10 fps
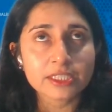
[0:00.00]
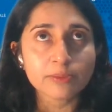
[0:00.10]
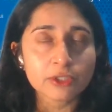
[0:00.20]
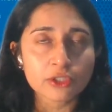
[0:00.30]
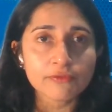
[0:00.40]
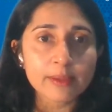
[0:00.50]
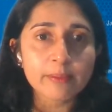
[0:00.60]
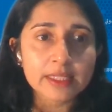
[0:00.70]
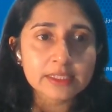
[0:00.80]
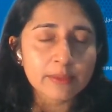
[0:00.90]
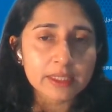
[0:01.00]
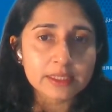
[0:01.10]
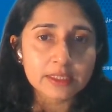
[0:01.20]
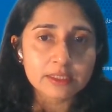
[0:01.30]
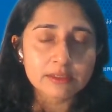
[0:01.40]
distribution of females
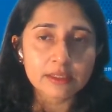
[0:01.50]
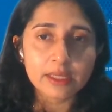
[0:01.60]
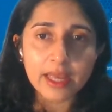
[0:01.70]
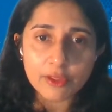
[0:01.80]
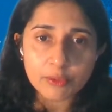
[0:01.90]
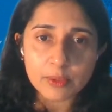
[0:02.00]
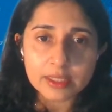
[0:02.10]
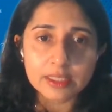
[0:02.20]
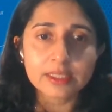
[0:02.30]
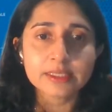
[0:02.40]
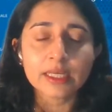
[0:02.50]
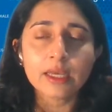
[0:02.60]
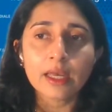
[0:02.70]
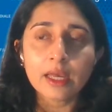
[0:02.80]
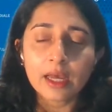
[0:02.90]
amongst health workers,
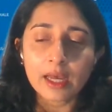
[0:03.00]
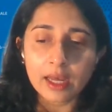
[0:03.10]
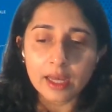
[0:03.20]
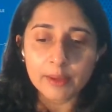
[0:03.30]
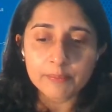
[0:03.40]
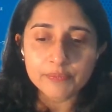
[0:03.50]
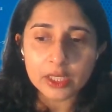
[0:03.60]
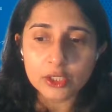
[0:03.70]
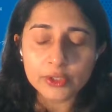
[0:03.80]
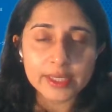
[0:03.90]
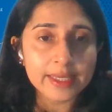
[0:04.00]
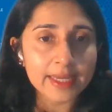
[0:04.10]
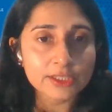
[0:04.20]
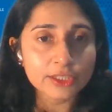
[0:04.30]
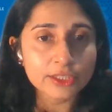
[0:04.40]
looking
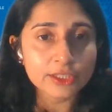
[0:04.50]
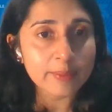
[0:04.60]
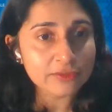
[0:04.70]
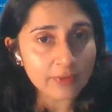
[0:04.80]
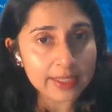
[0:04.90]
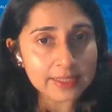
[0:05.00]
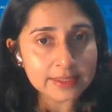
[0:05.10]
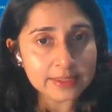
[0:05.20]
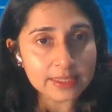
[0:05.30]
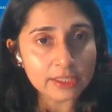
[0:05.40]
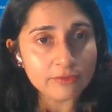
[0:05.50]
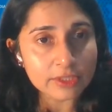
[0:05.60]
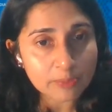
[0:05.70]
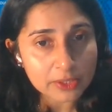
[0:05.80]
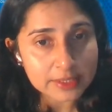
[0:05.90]
at gender-based violence and the
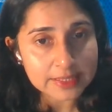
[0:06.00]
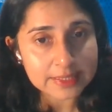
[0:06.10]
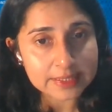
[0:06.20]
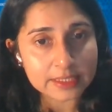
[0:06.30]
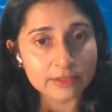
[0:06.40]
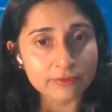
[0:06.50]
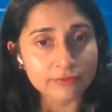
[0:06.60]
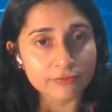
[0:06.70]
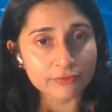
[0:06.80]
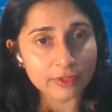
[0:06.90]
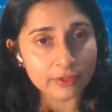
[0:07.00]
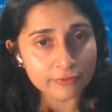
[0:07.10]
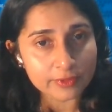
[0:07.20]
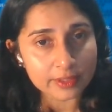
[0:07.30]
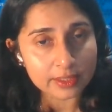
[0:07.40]
responses of